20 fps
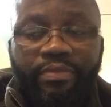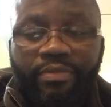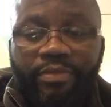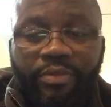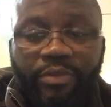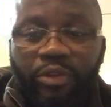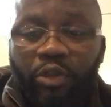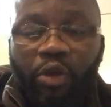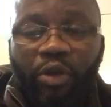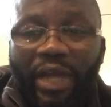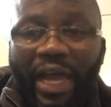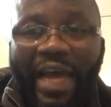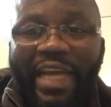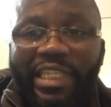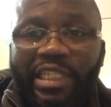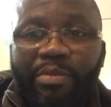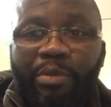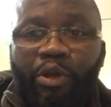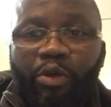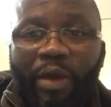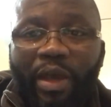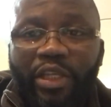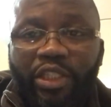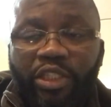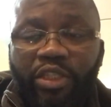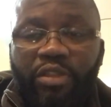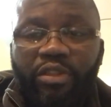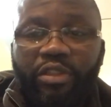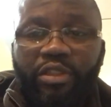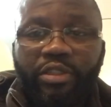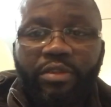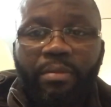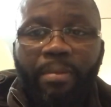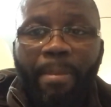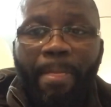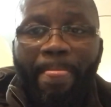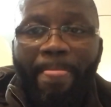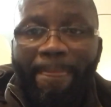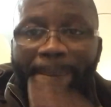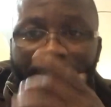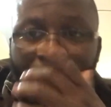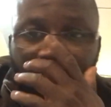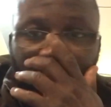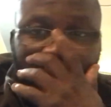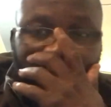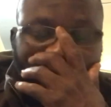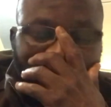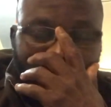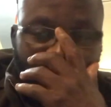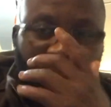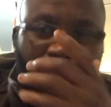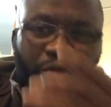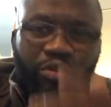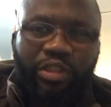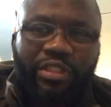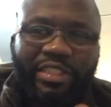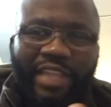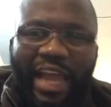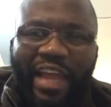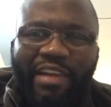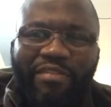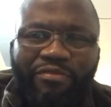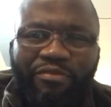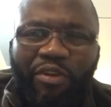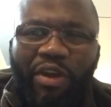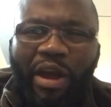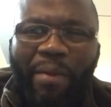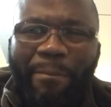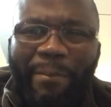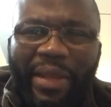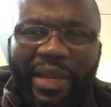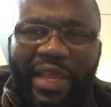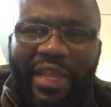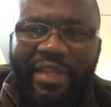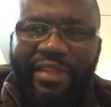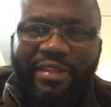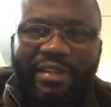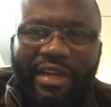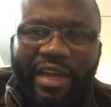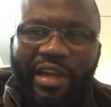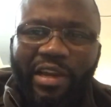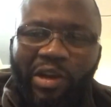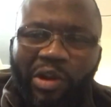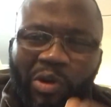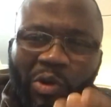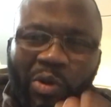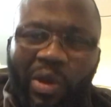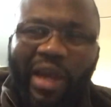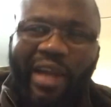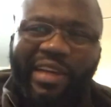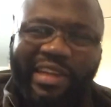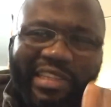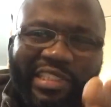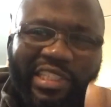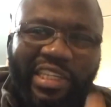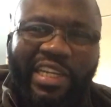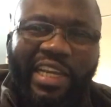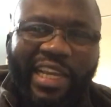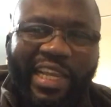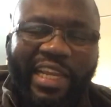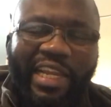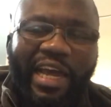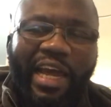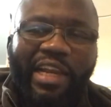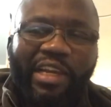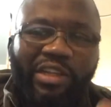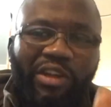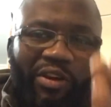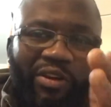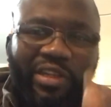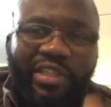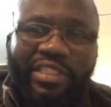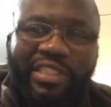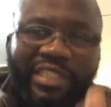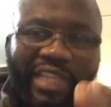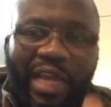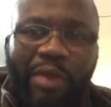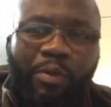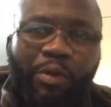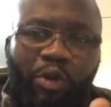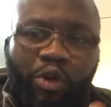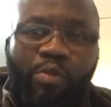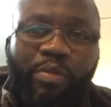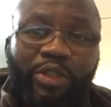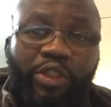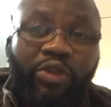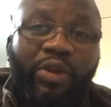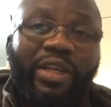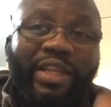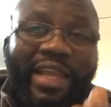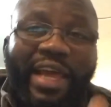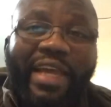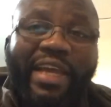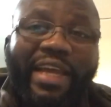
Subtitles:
Don't ask me questions. But if you stand for a minute and look at the screen and understand what Uber's doing like